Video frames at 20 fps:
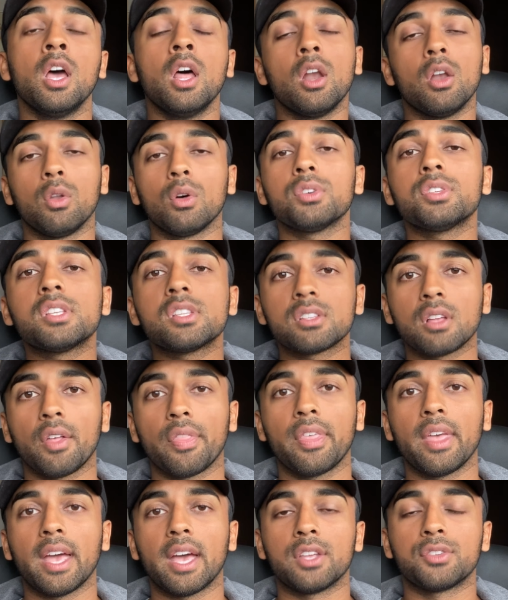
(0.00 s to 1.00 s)
Losses are
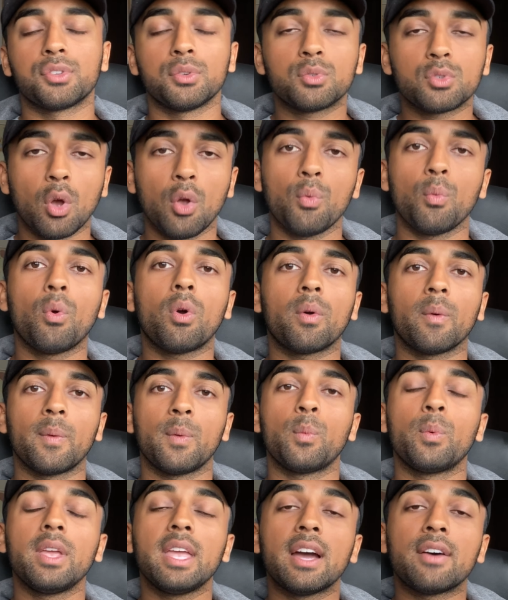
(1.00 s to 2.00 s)
there, so don't worry.
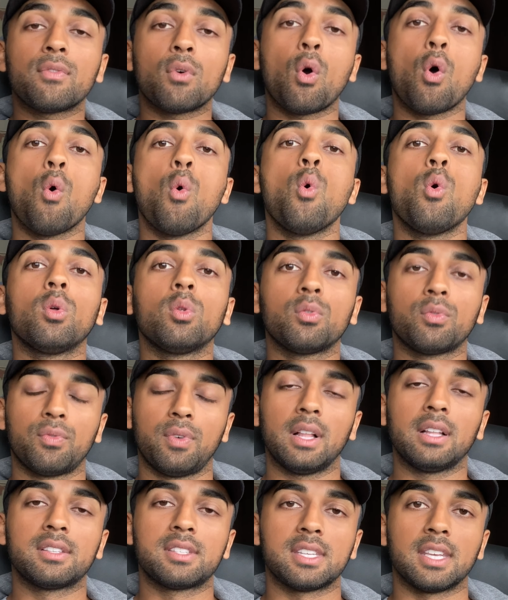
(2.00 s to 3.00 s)
We have all
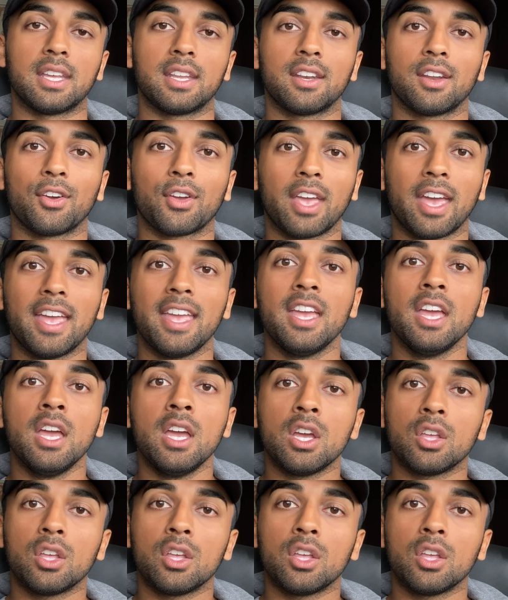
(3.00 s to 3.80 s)
felt it, okay?